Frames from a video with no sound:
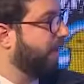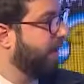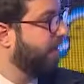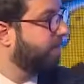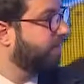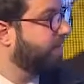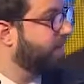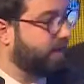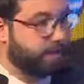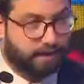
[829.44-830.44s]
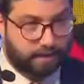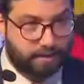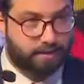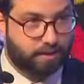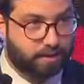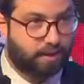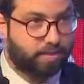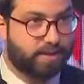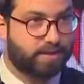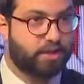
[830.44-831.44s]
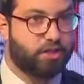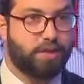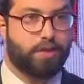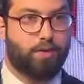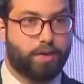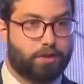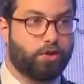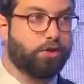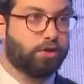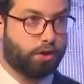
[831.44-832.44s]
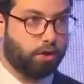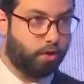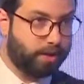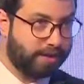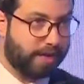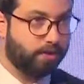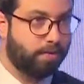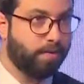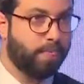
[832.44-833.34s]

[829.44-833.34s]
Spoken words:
It is a clear message that resources are going down